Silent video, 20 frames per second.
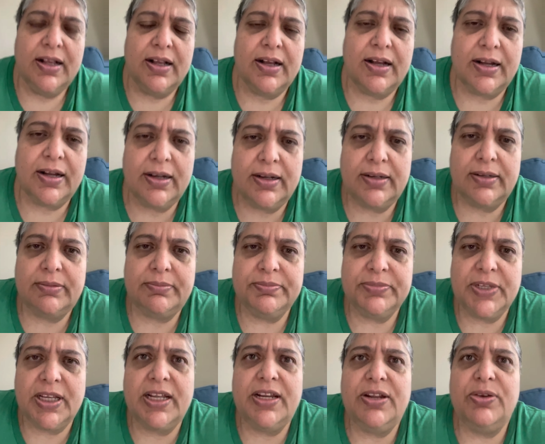
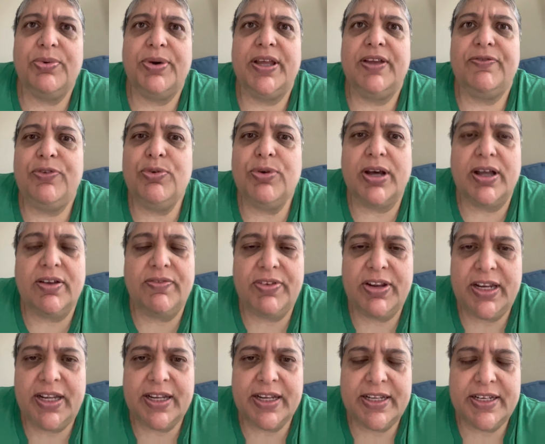Anyway, if you have
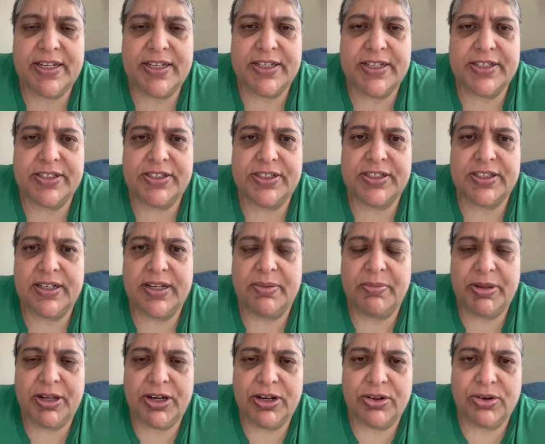any ideas, let
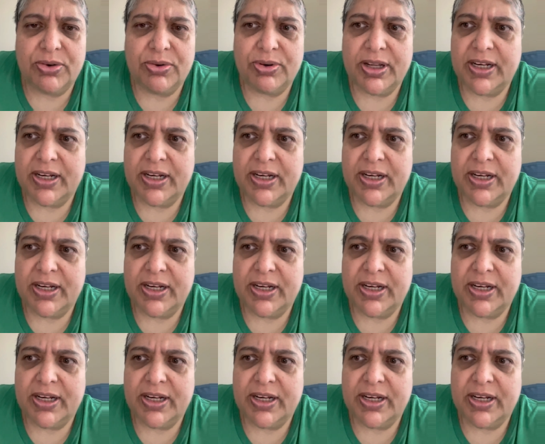me know.